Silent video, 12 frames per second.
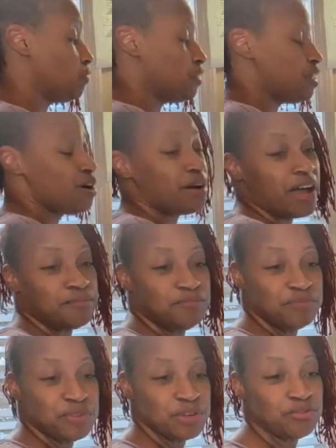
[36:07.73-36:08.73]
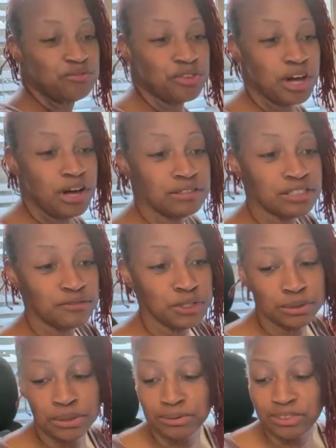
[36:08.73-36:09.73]
on. Okay. For those of
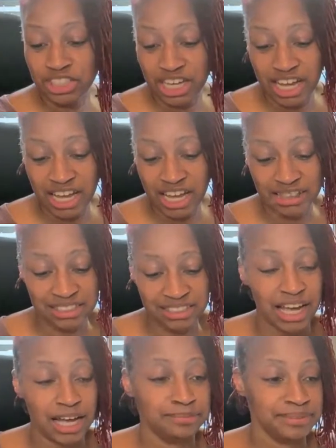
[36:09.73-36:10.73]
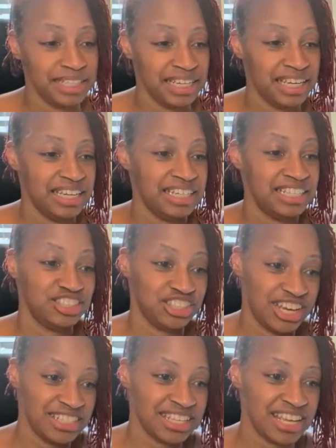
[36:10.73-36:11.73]
you who just stopped in and
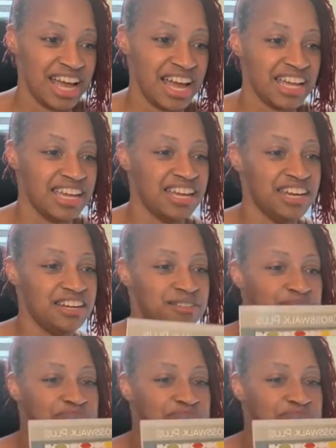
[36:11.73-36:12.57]
just got here,